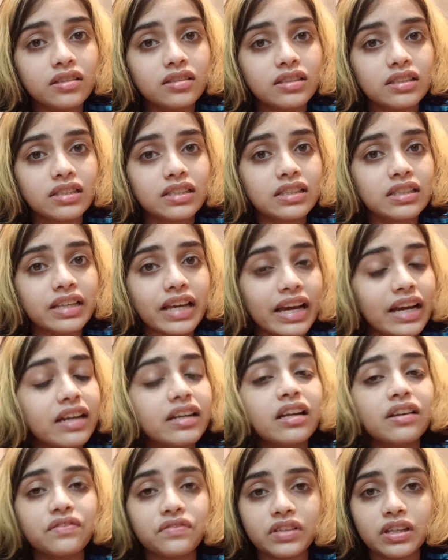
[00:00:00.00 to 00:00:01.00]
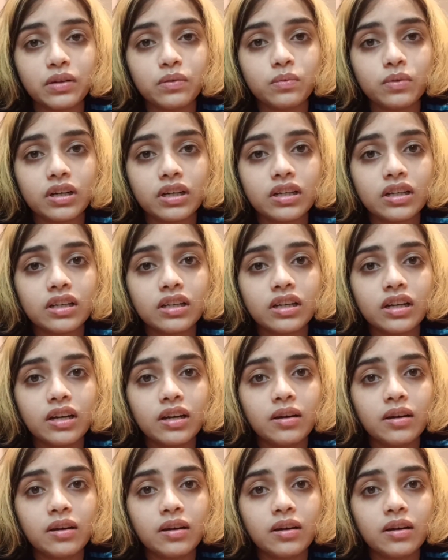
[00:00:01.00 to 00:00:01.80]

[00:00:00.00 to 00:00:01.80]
scared everyone.